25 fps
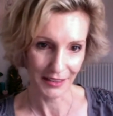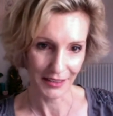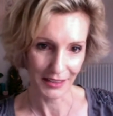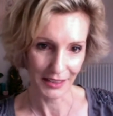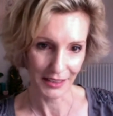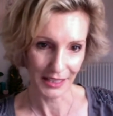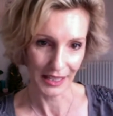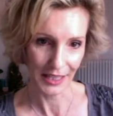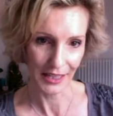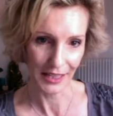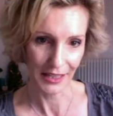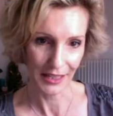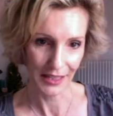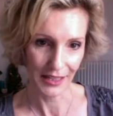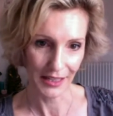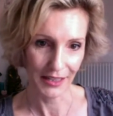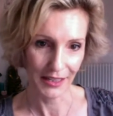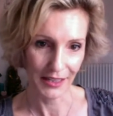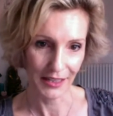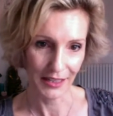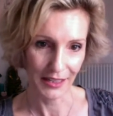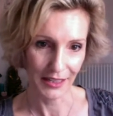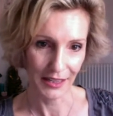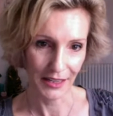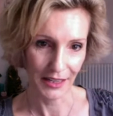Totally.
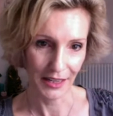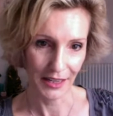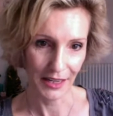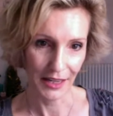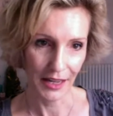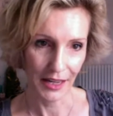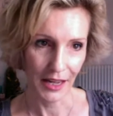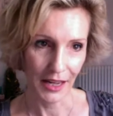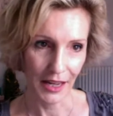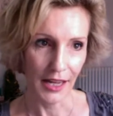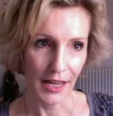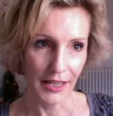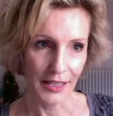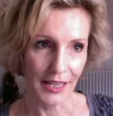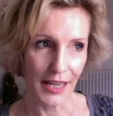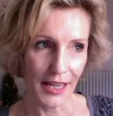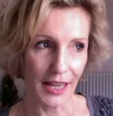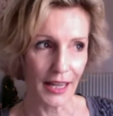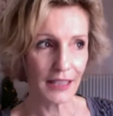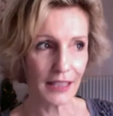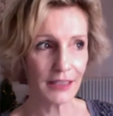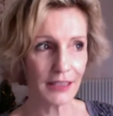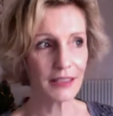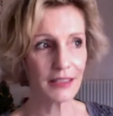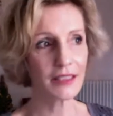And
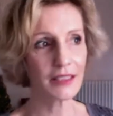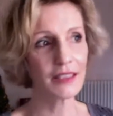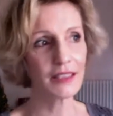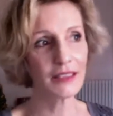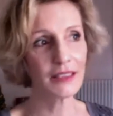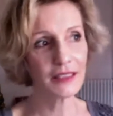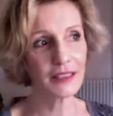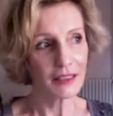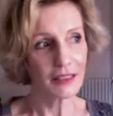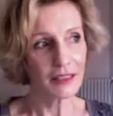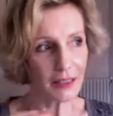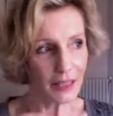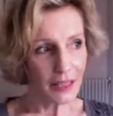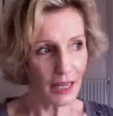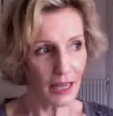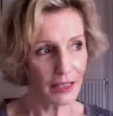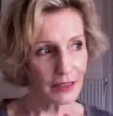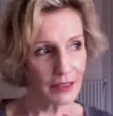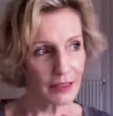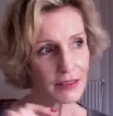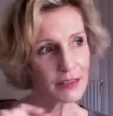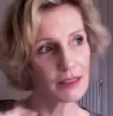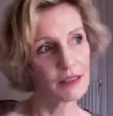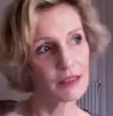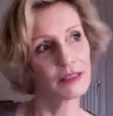that's
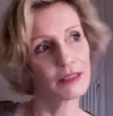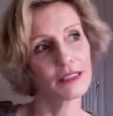the